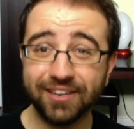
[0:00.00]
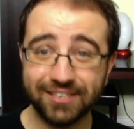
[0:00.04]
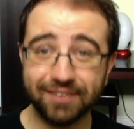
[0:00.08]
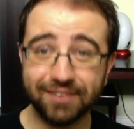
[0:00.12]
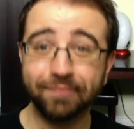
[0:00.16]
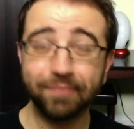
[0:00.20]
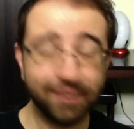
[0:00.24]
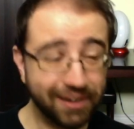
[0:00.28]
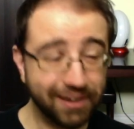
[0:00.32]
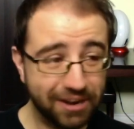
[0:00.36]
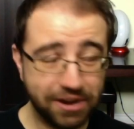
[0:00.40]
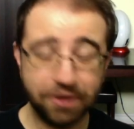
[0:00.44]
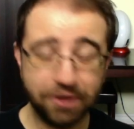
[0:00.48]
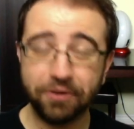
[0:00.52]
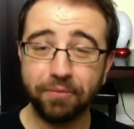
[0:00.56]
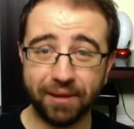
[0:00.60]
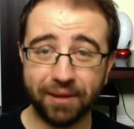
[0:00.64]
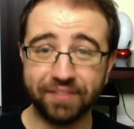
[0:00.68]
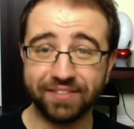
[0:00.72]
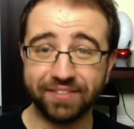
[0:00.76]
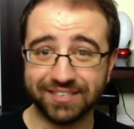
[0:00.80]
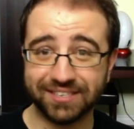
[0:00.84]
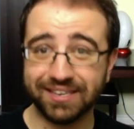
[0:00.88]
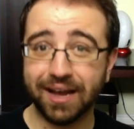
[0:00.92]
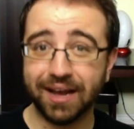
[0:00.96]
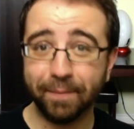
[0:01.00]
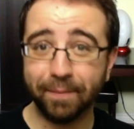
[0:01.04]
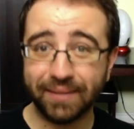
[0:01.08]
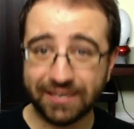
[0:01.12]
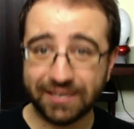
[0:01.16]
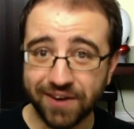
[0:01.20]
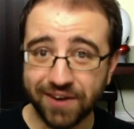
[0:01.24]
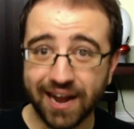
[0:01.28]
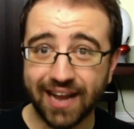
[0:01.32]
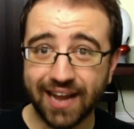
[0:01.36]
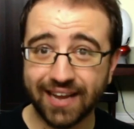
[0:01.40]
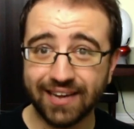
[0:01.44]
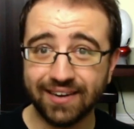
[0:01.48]
Does everybody know about the zombie
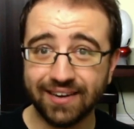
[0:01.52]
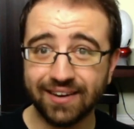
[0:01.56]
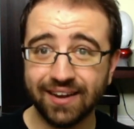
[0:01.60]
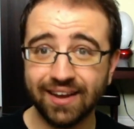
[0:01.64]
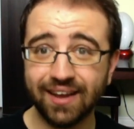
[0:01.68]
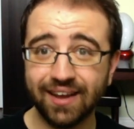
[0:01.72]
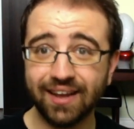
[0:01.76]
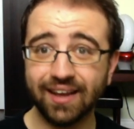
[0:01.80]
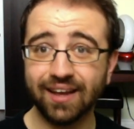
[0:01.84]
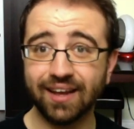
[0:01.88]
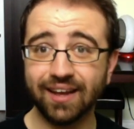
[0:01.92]
dragon?